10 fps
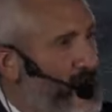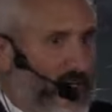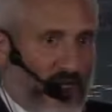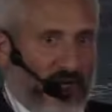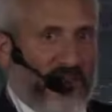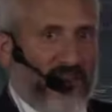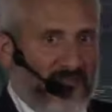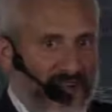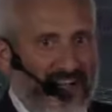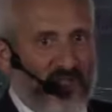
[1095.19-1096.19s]
There is also a
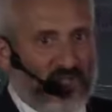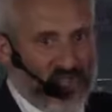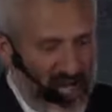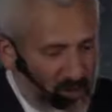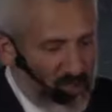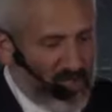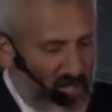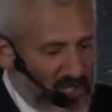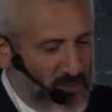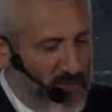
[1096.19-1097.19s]
final general
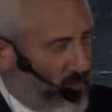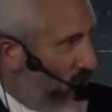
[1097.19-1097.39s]
judgment for